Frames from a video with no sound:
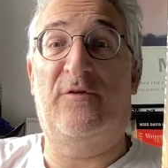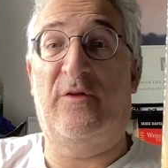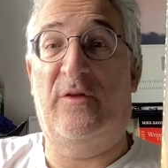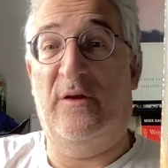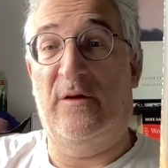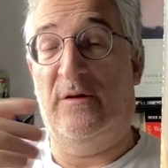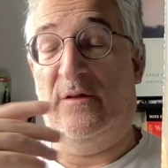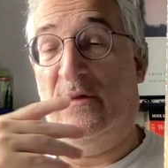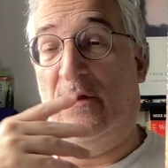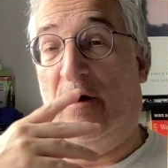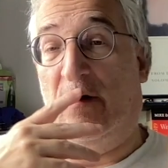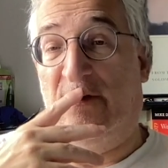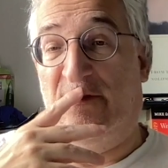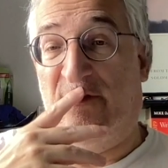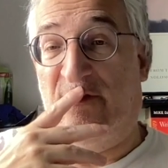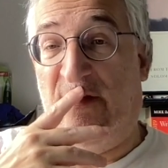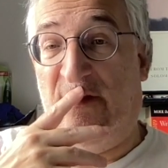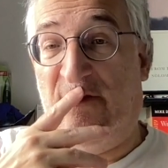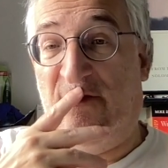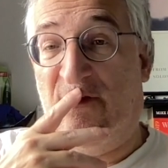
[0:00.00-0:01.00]
for the
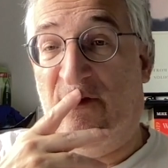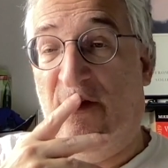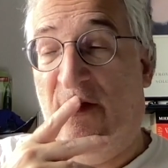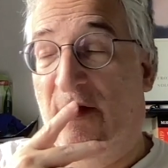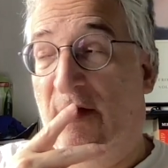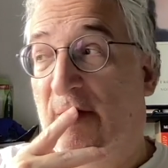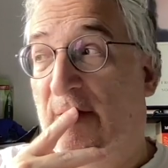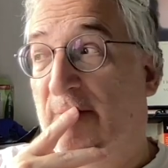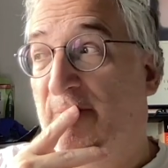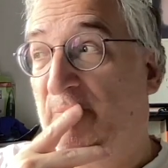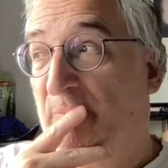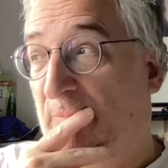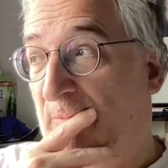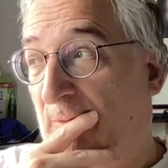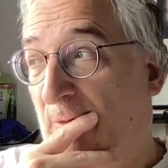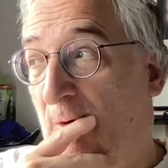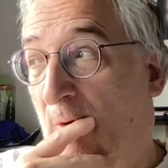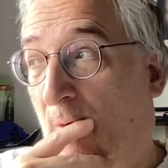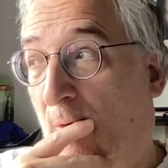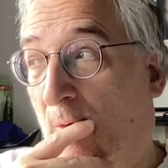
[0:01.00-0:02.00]
Nazis,
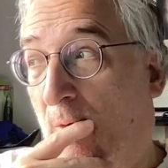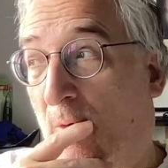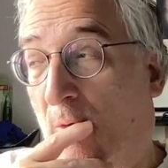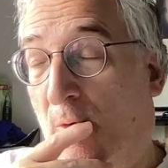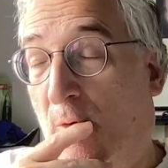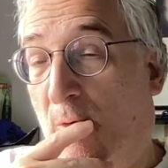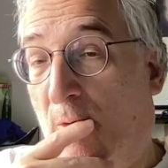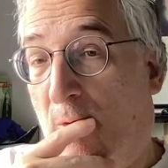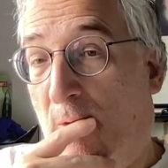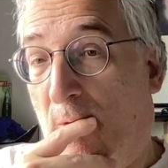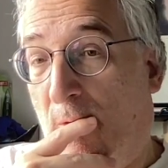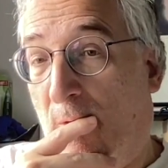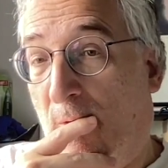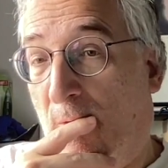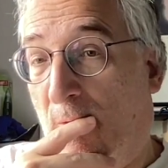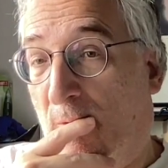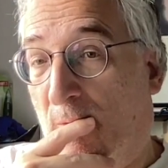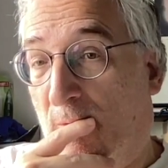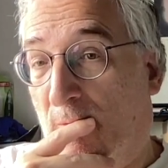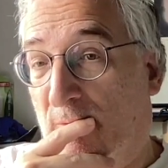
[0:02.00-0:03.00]
or
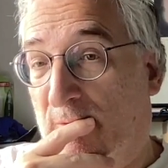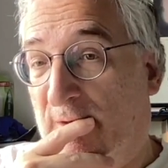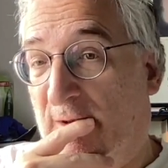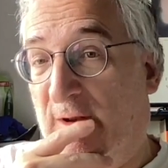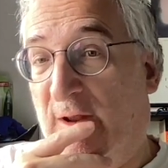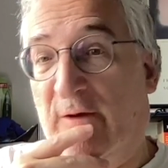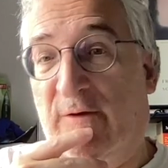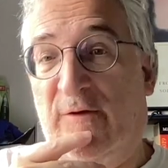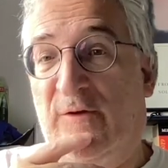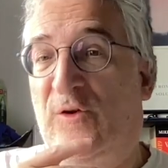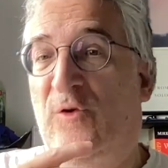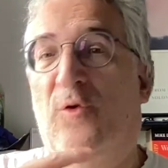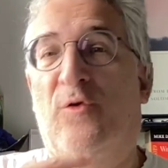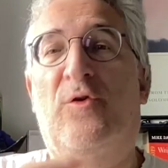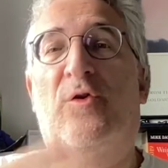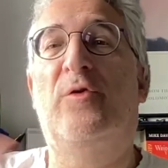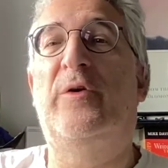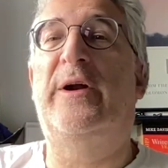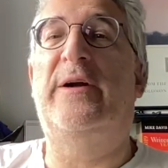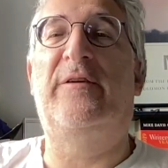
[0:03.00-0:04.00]
or you know your
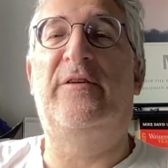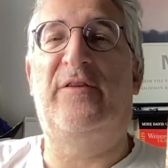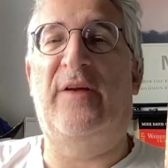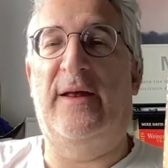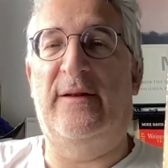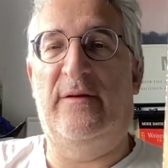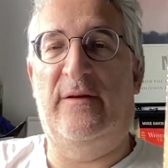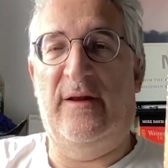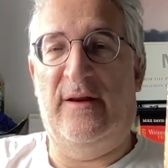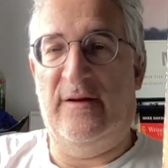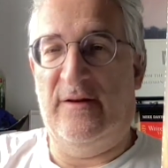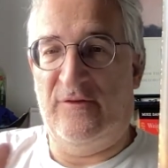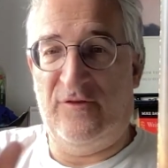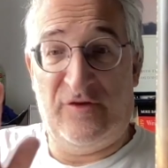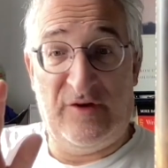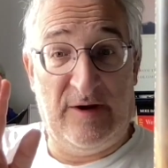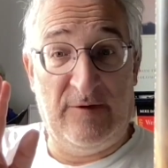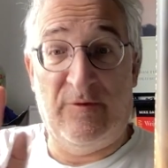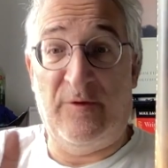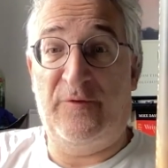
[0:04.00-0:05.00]
career is ended and
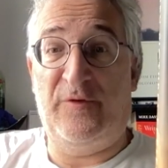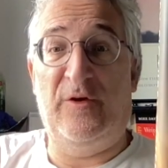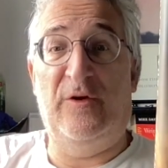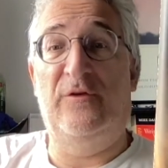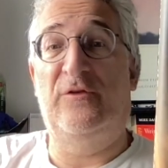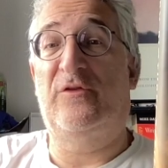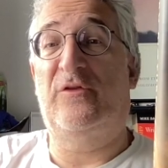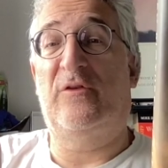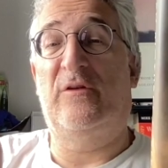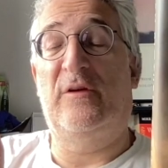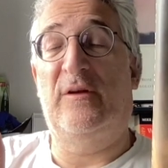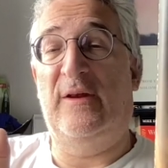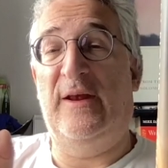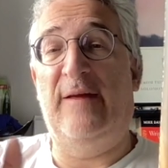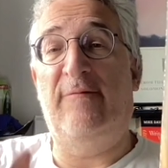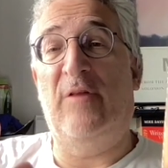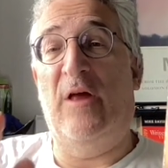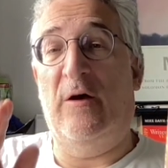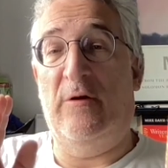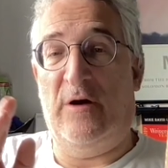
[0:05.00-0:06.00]
she refused
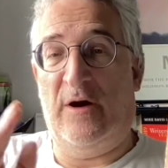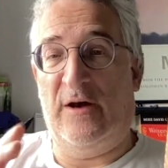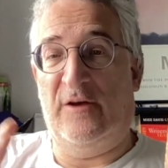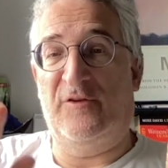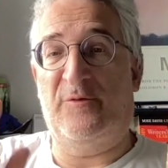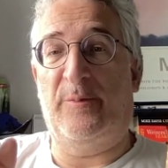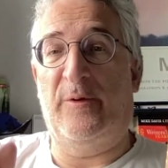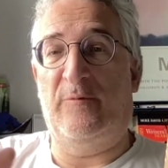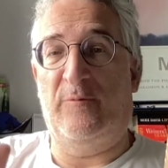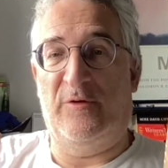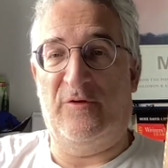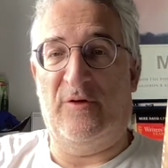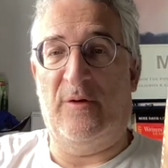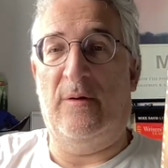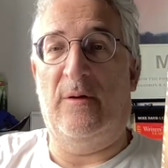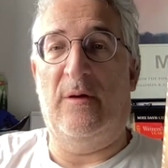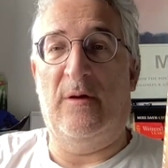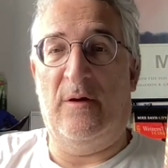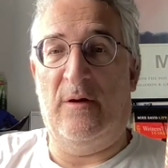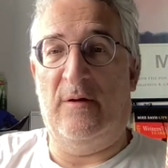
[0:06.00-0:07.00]
even though her husband was
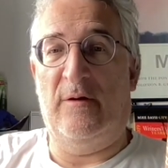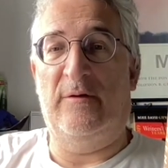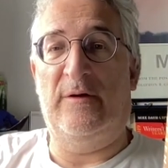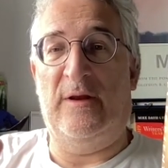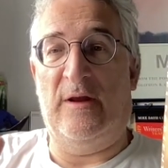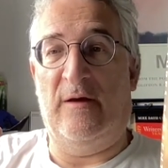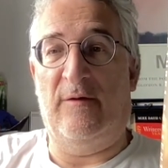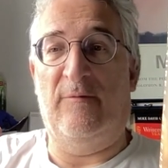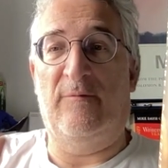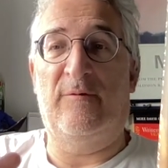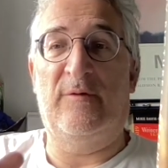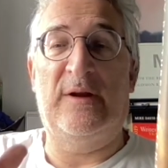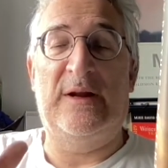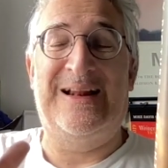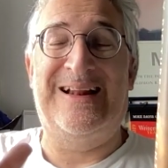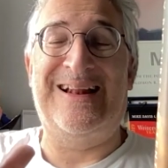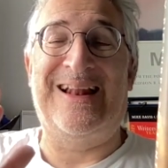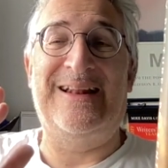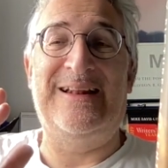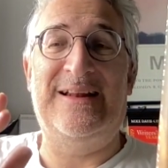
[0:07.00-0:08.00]
a you know
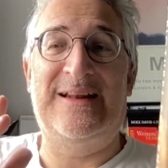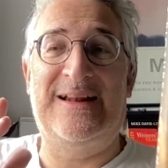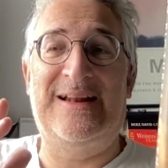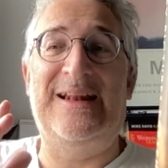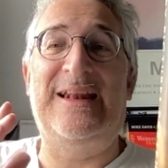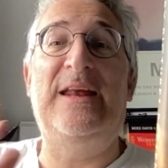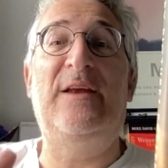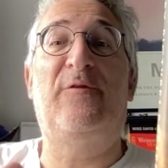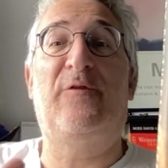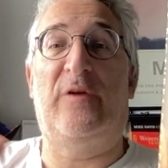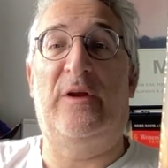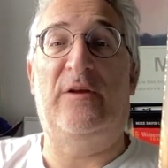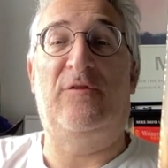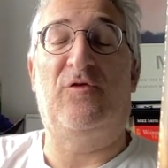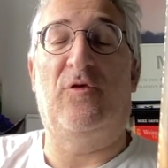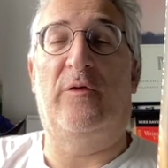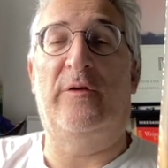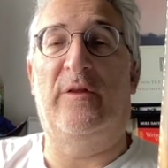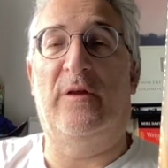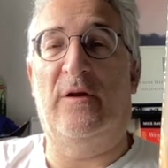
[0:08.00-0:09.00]
gleefully
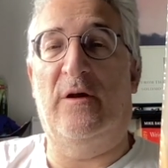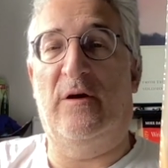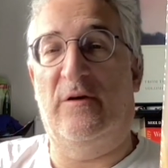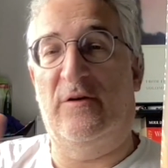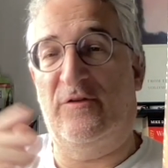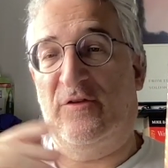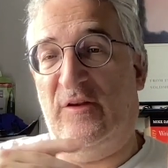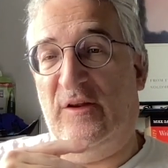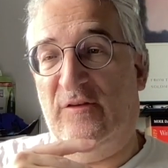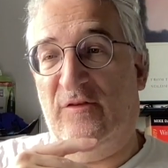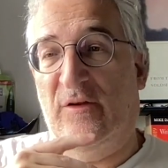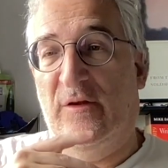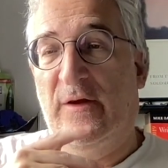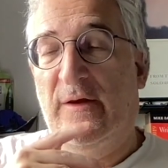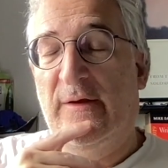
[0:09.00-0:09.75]
joined the Nazis.